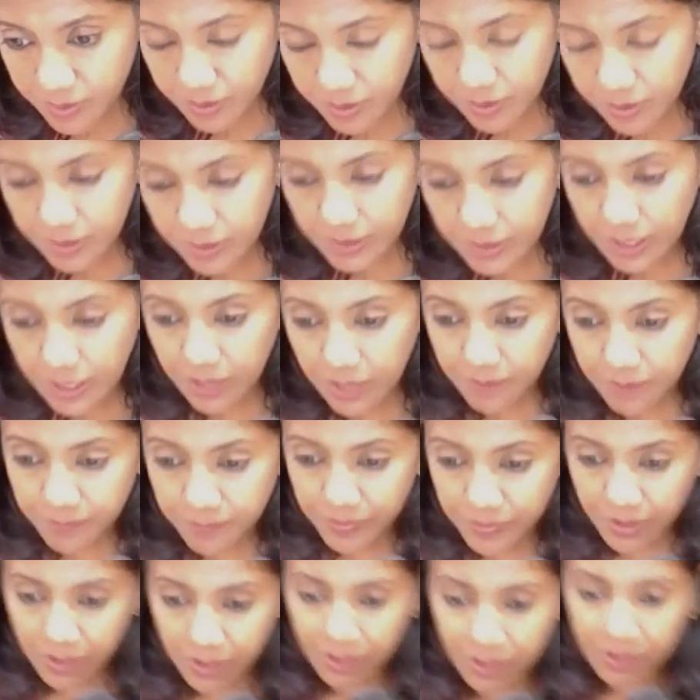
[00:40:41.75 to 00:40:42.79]
Yeah.
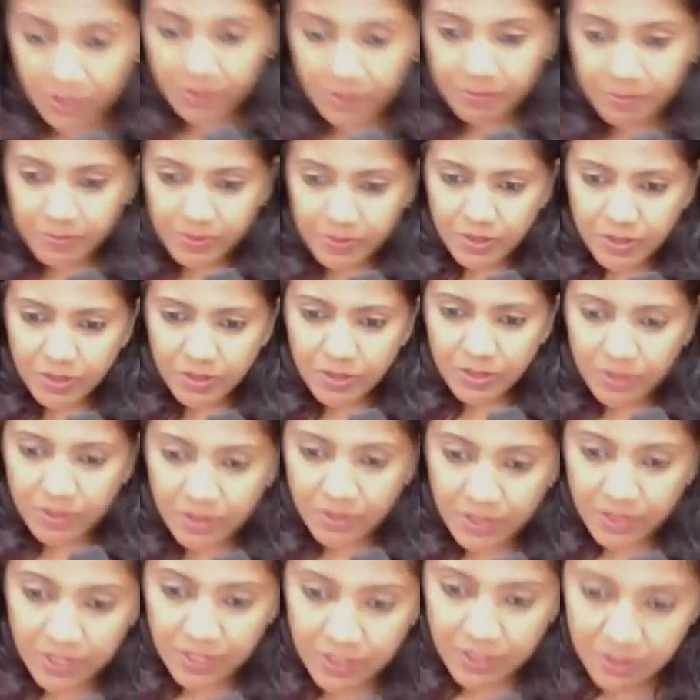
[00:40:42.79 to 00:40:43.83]
Um,
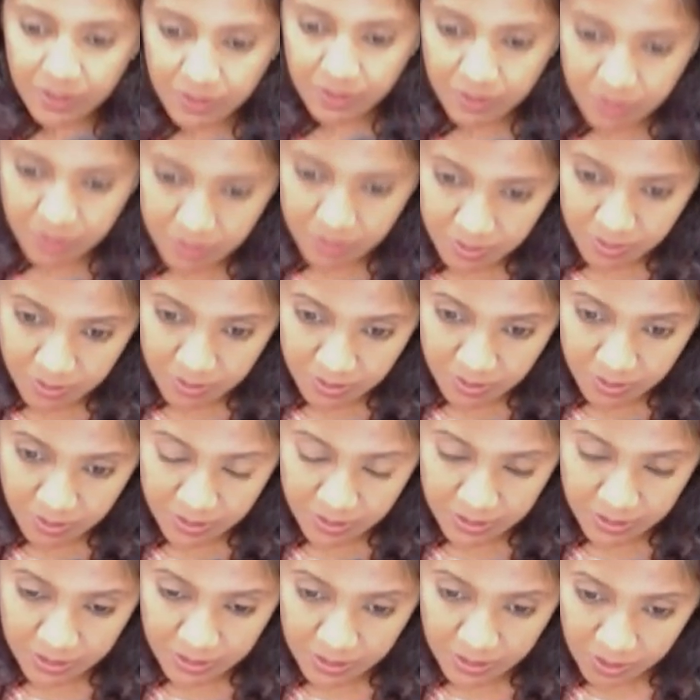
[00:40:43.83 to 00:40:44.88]
Rick,
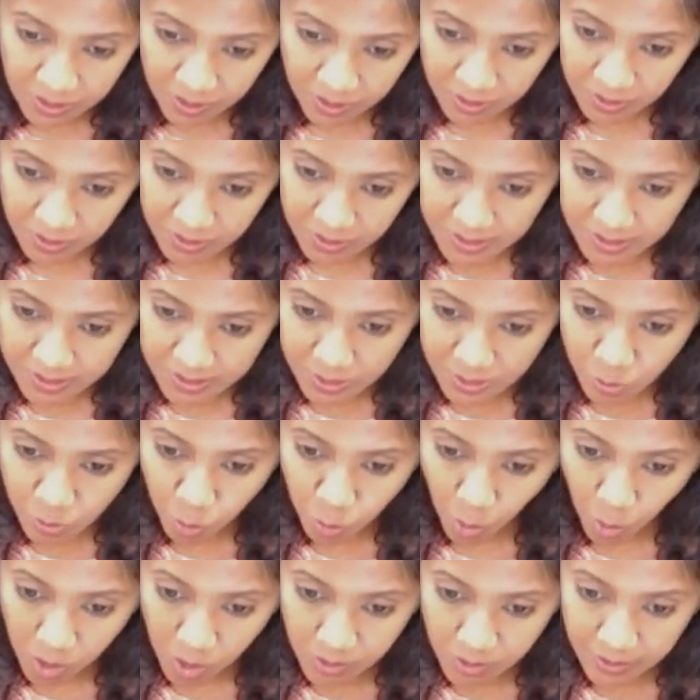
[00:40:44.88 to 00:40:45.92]
Ricola says,
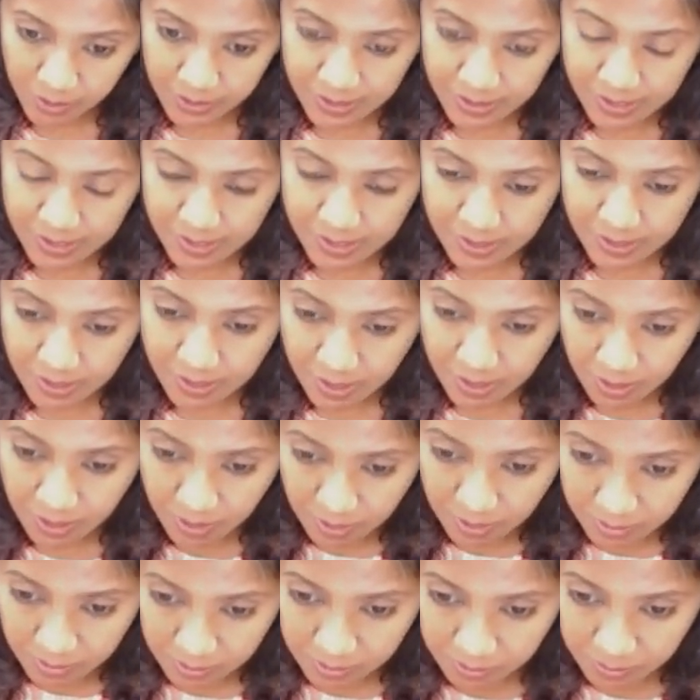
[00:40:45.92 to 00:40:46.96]
What is
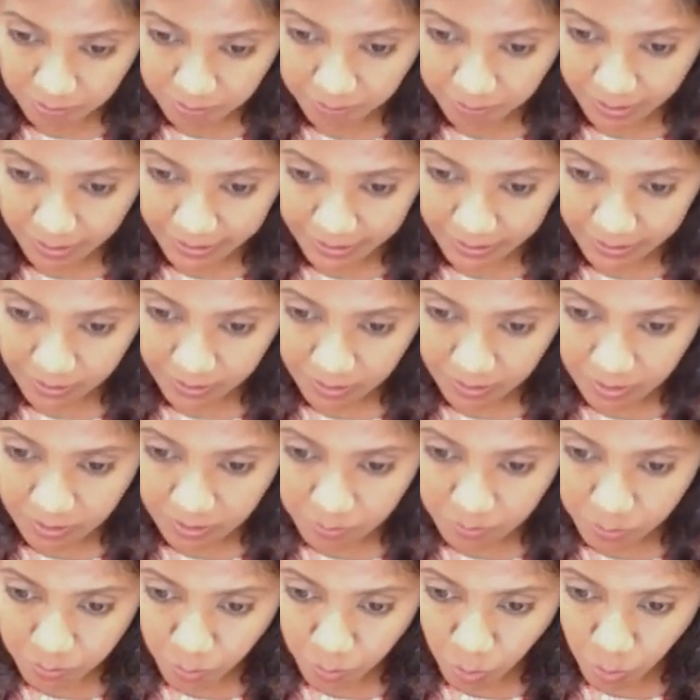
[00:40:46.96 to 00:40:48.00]
the mind
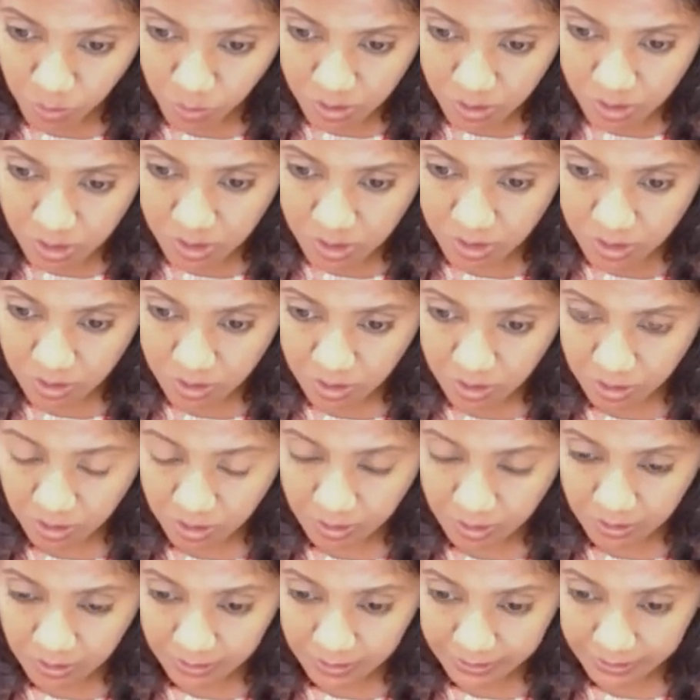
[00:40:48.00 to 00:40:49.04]
most
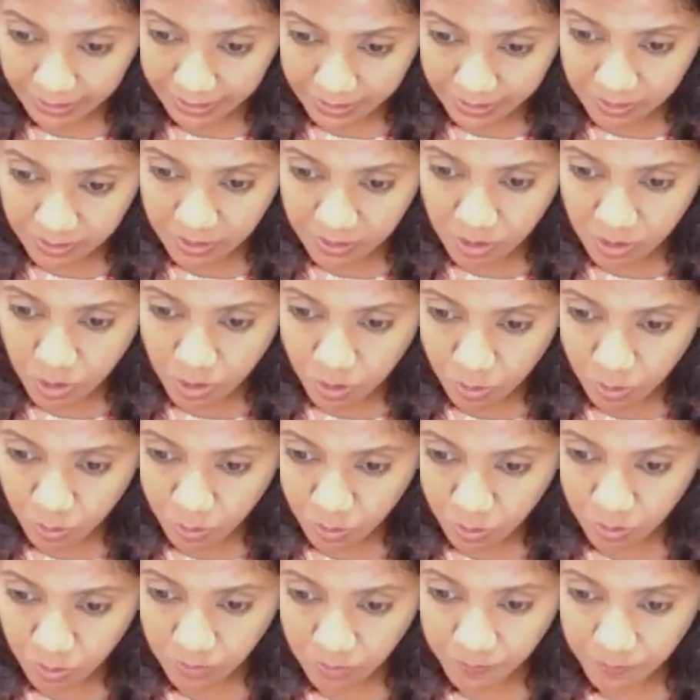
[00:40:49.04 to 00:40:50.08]
connected to
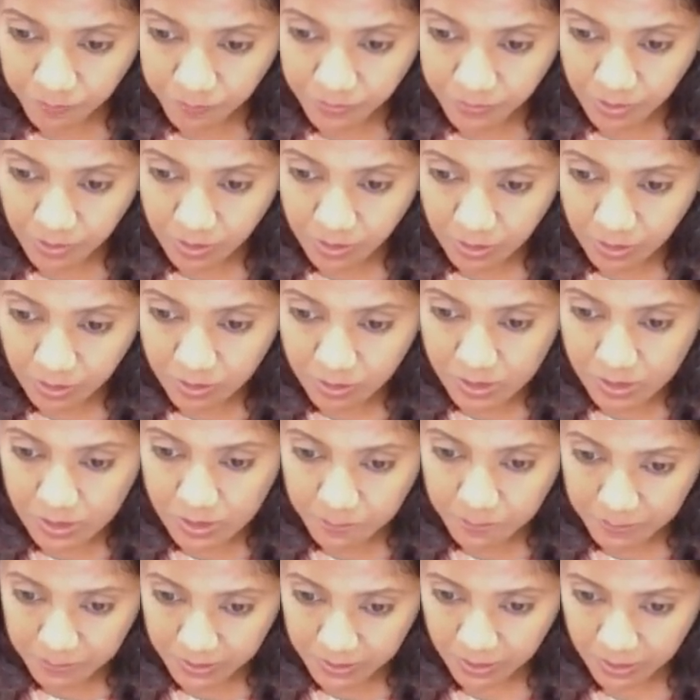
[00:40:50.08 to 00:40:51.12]

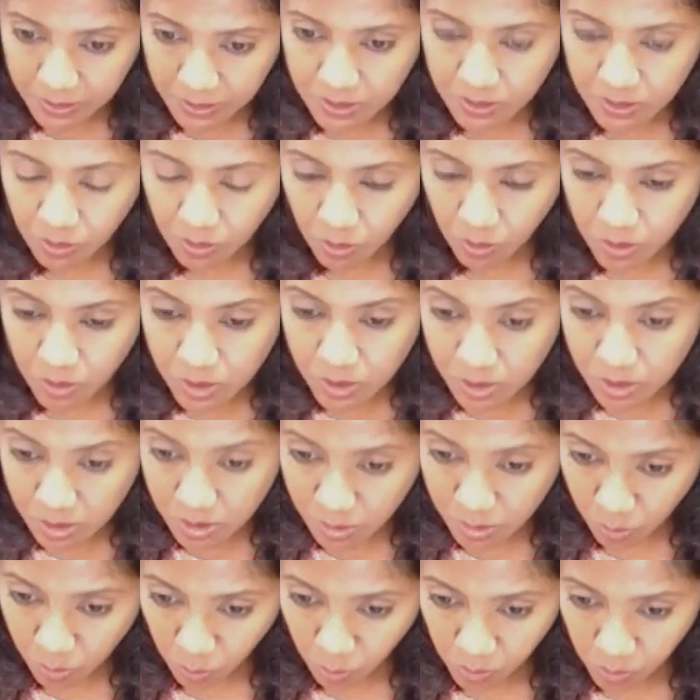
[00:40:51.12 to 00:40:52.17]
spirit or
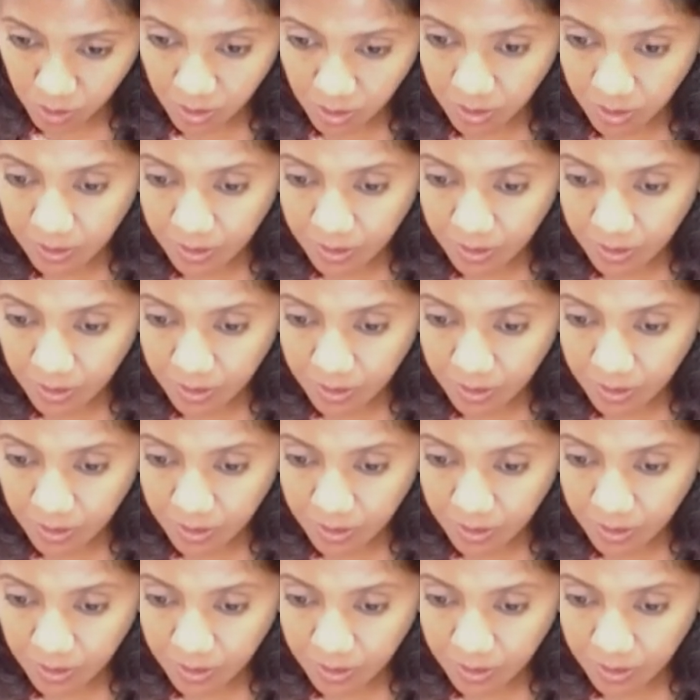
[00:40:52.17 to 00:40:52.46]
soul.